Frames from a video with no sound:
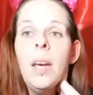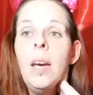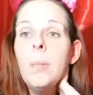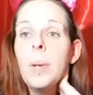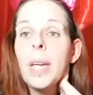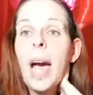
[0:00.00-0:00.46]

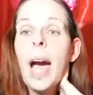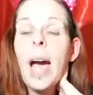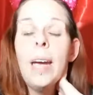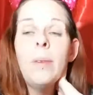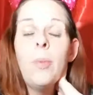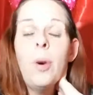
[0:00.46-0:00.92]
But yeah,
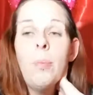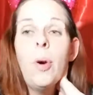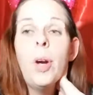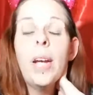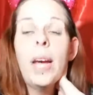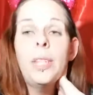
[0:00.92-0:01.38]
at one
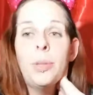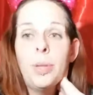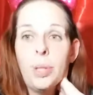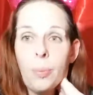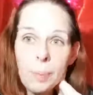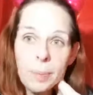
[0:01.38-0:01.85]
point I
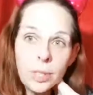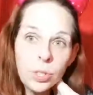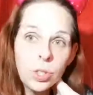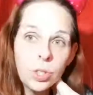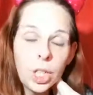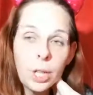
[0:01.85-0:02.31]
joined a
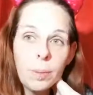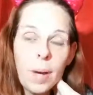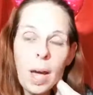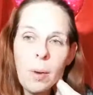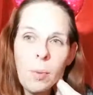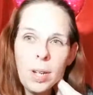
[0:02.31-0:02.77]
women's gym.
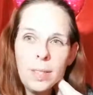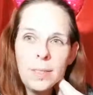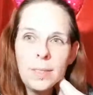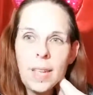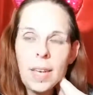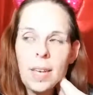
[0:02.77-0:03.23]
I want to
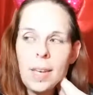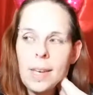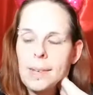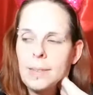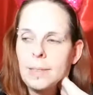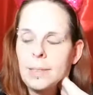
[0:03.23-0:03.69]

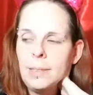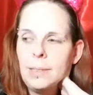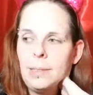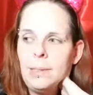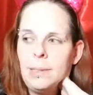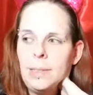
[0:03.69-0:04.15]
say
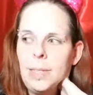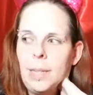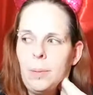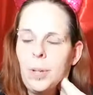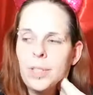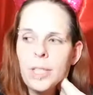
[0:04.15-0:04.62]

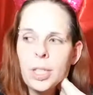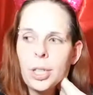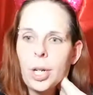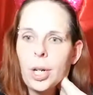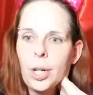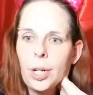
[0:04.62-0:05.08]
it wasn't
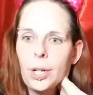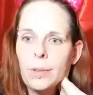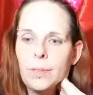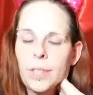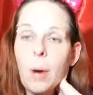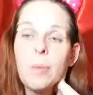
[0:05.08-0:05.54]

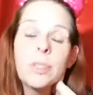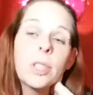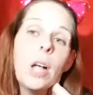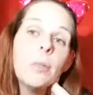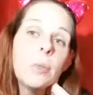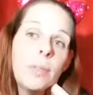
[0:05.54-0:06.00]
Curves. Oh, it was
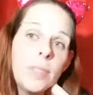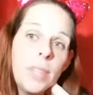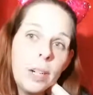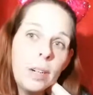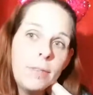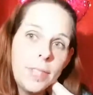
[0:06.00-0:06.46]
called
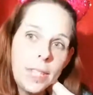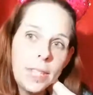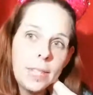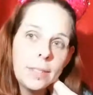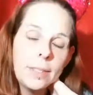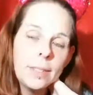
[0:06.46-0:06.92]
Riviera
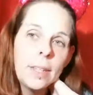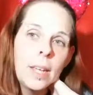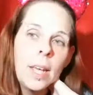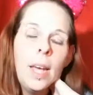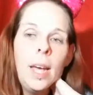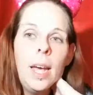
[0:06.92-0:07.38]
Fitness.
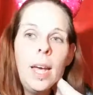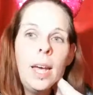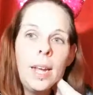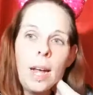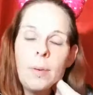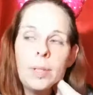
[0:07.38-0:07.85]

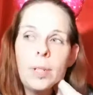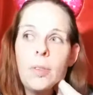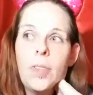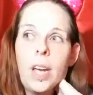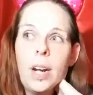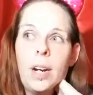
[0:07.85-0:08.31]
And I would go
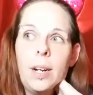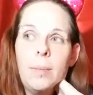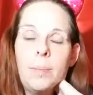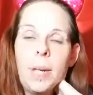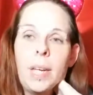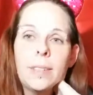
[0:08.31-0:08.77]
there
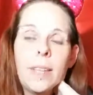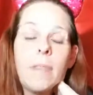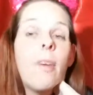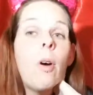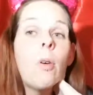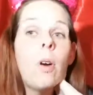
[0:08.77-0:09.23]
because I
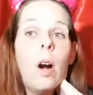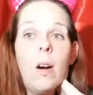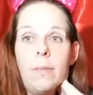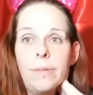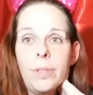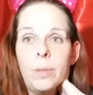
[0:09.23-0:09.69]
felt
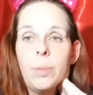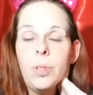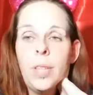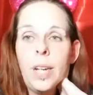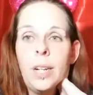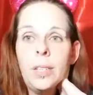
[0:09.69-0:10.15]
comfortable
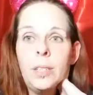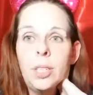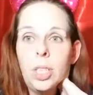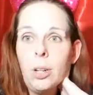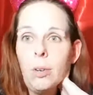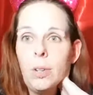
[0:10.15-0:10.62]
there
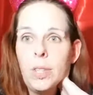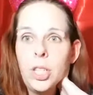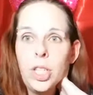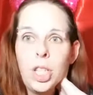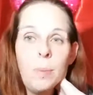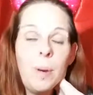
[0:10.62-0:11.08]
to go to the
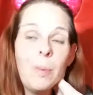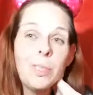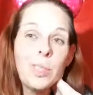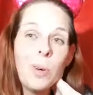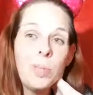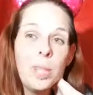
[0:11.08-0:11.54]
gym. It
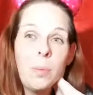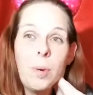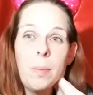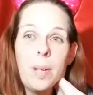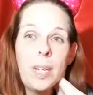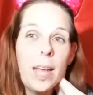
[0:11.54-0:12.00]
was only
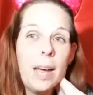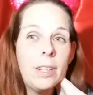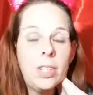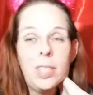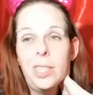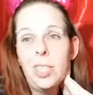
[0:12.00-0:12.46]
women, and
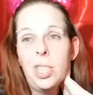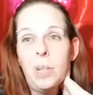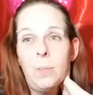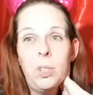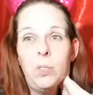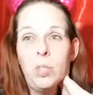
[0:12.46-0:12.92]
actually the
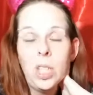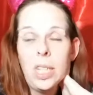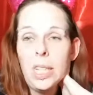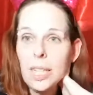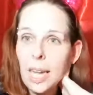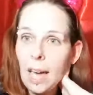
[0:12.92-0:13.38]
gym usually
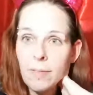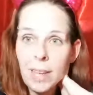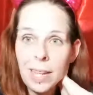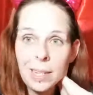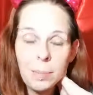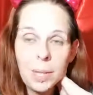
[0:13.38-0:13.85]
didn't have
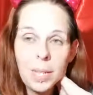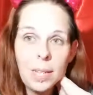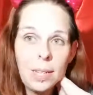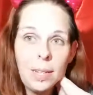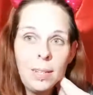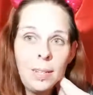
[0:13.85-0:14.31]
anybody
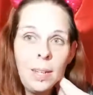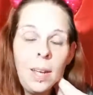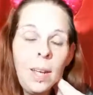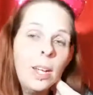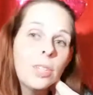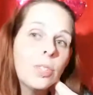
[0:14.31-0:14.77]
in it.
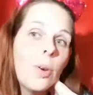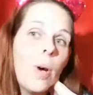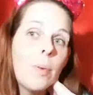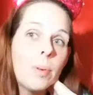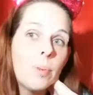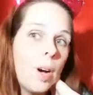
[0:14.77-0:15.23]
So I
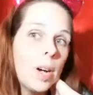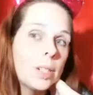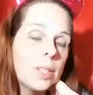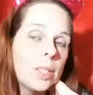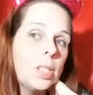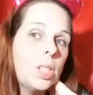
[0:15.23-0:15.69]
would walk
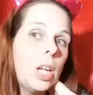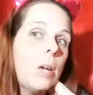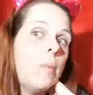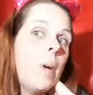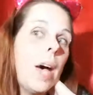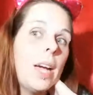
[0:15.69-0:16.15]
to the
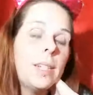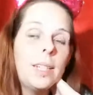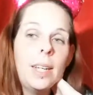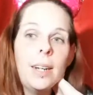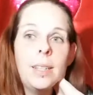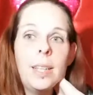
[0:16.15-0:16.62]
gym, I'd
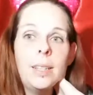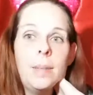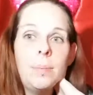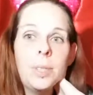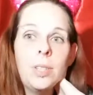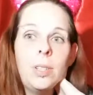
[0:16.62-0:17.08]
get on the
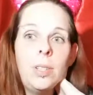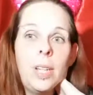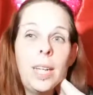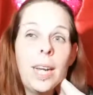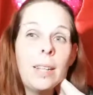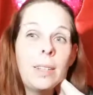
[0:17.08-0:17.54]
elliptical,
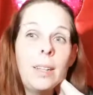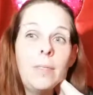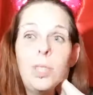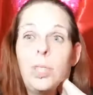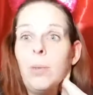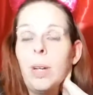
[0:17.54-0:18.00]
and I
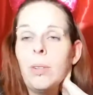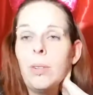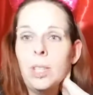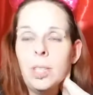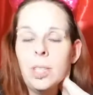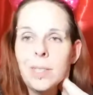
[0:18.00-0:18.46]
loved doing
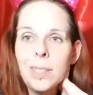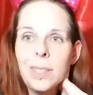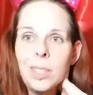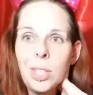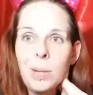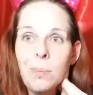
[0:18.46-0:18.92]
crunches at the
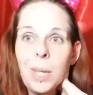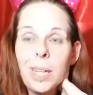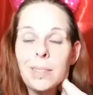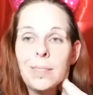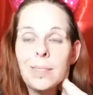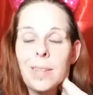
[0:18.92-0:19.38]
gym
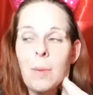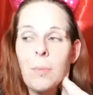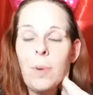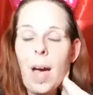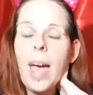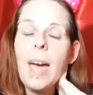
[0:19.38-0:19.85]
because
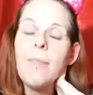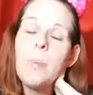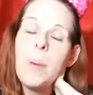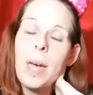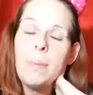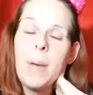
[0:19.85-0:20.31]
I have a
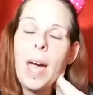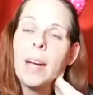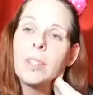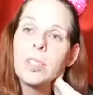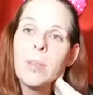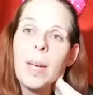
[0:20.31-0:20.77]
bad
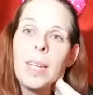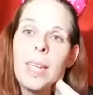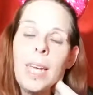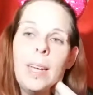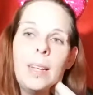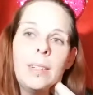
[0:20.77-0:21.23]
back, so I
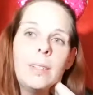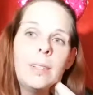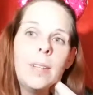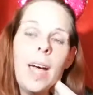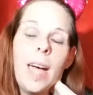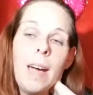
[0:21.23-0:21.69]

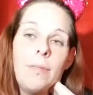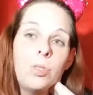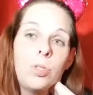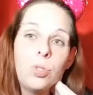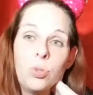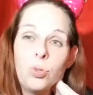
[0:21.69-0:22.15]
have
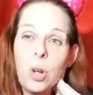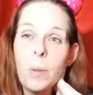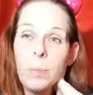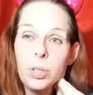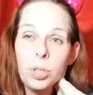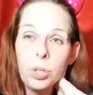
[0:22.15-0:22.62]

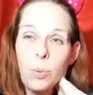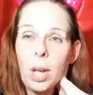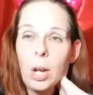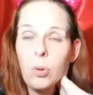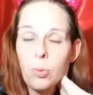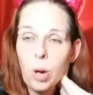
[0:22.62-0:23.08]
trouble
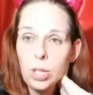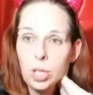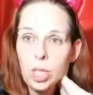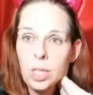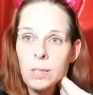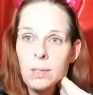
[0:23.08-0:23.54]
doing
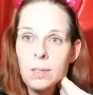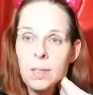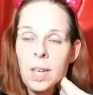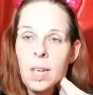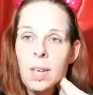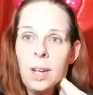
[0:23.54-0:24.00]
crunches,
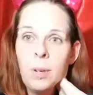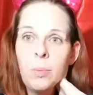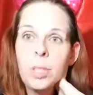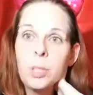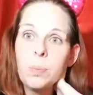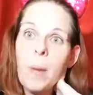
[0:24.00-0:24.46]

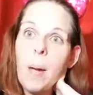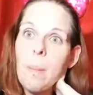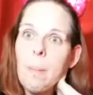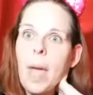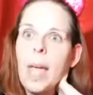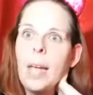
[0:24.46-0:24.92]
which my
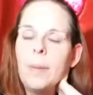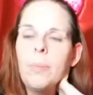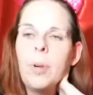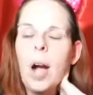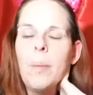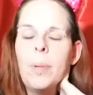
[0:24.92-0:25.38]
main
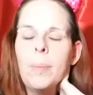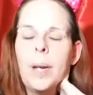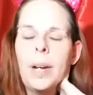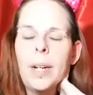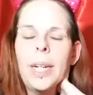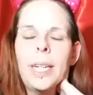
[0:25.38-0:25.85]
problem
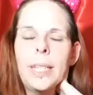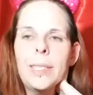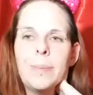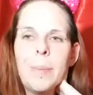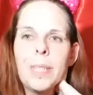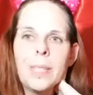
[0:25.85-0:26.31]
area
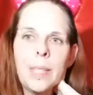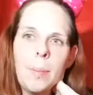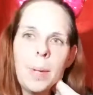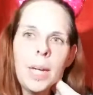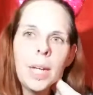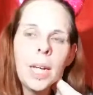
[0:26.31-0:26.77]
is my
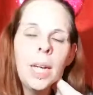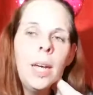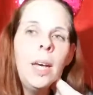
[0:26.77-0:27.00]
stomach.